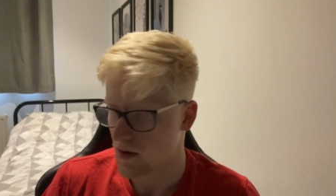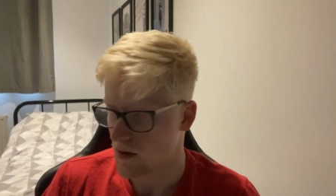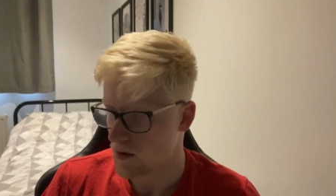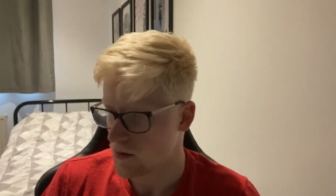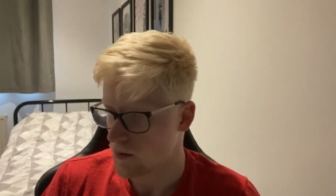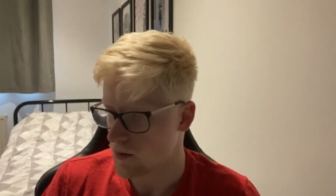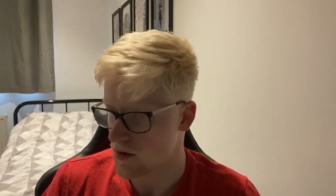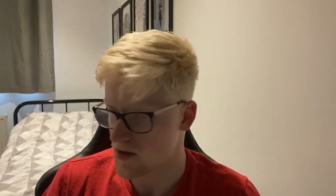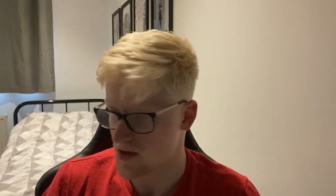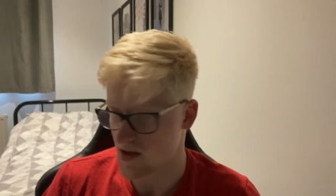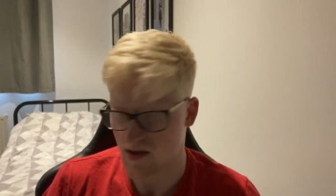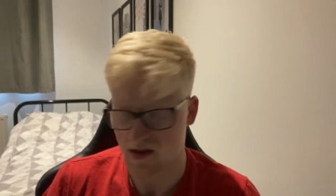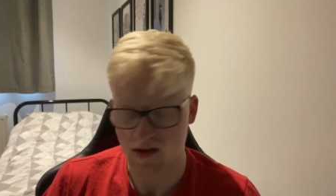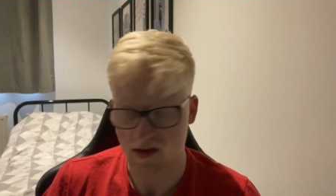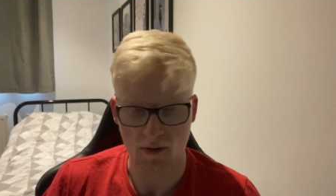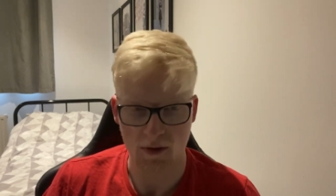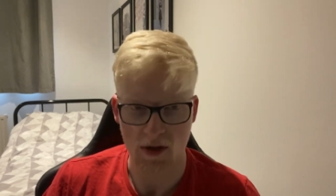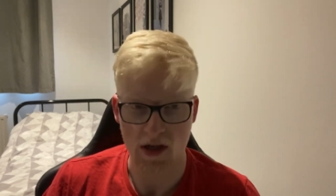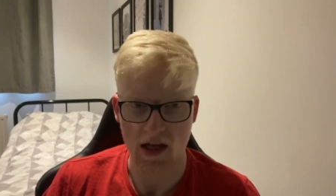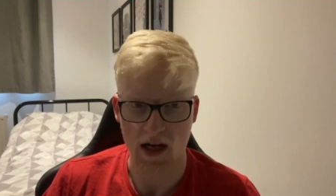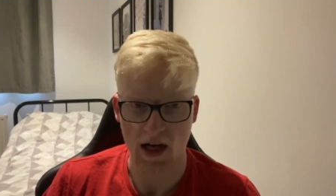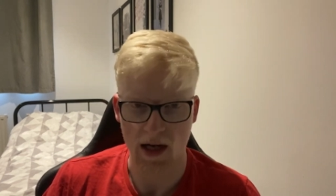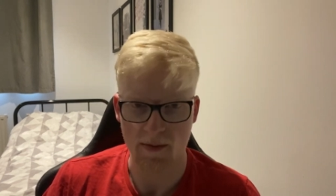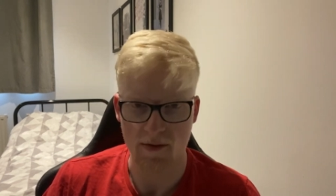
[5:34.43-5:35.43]
What is it,
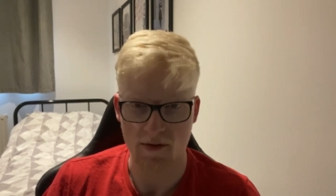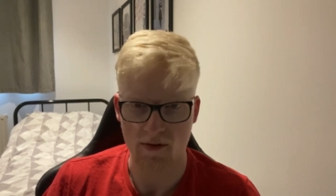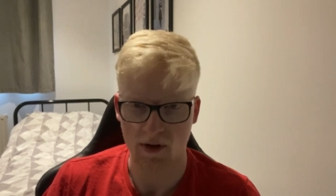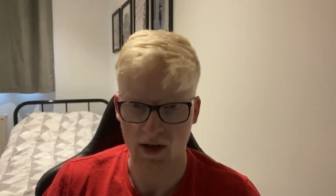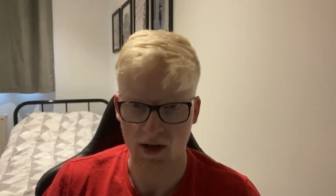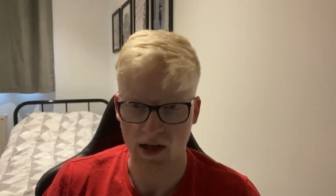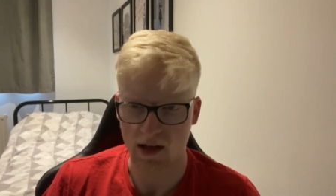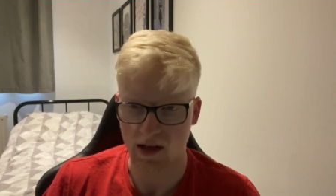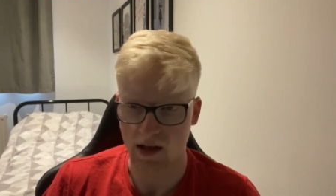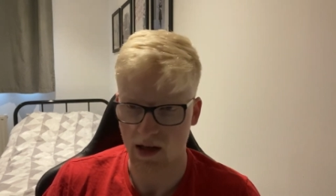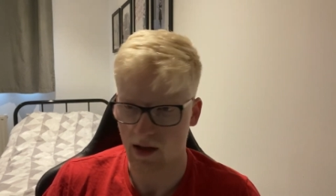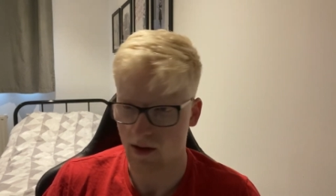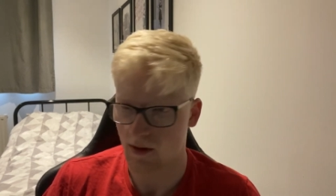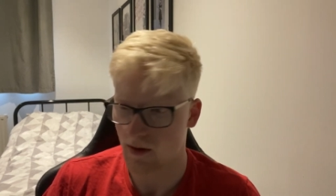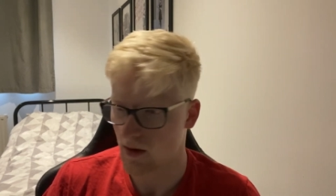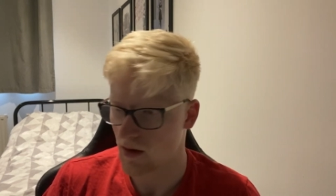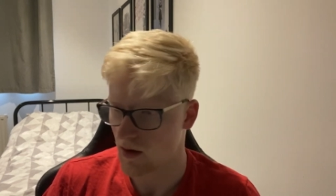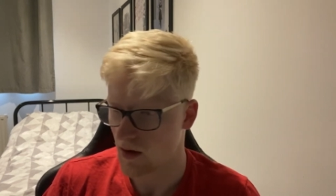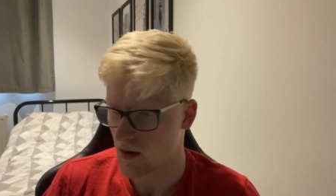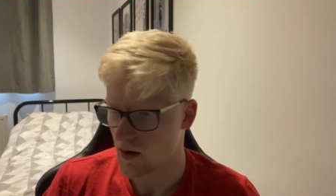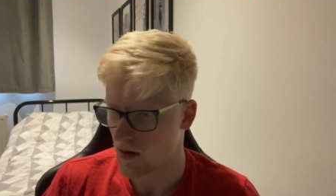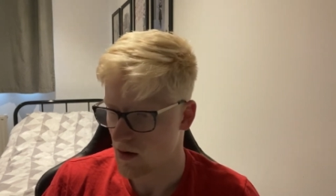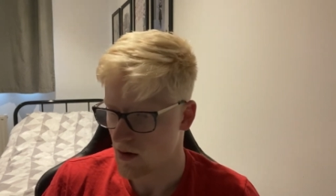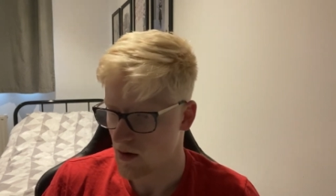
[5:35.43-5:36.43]
three games running now?
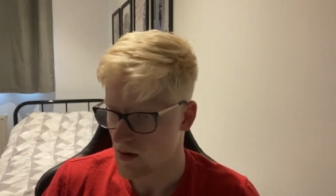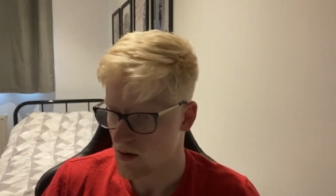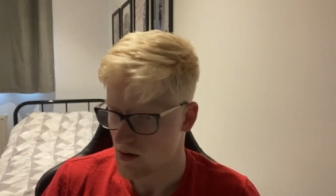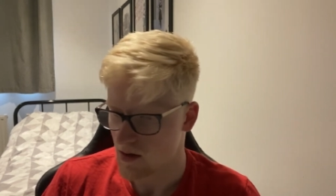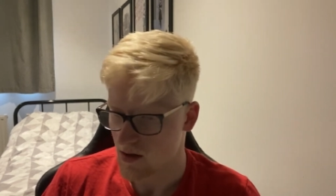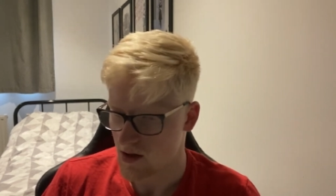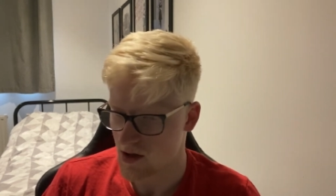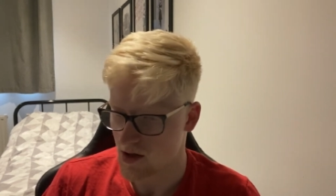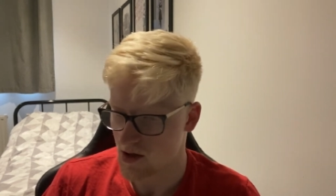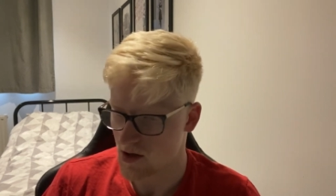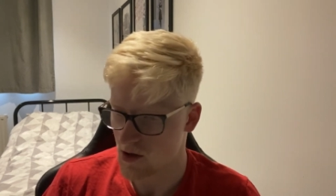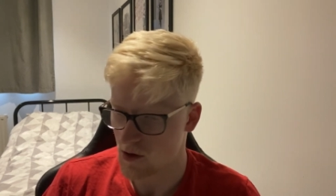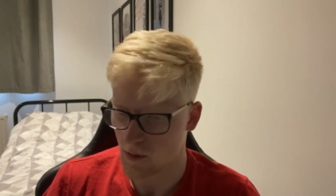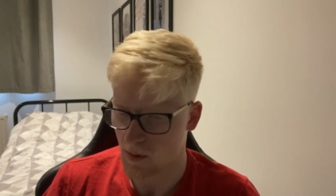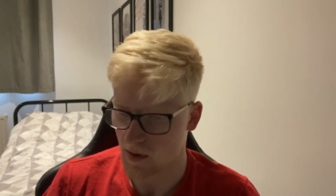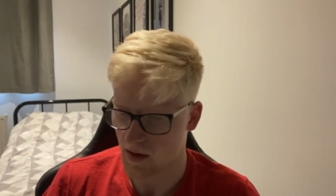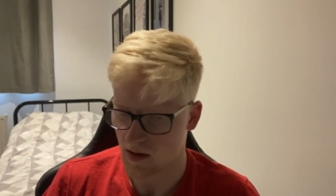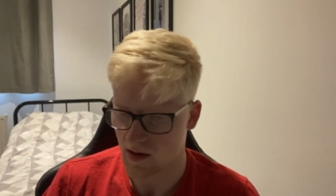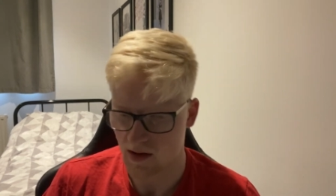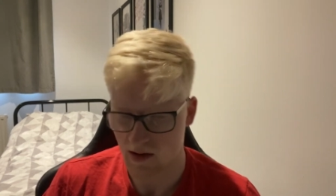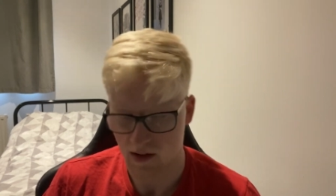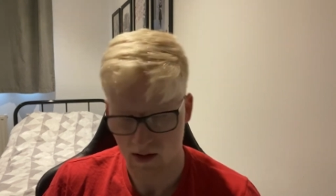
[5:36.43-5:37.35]
Stupid.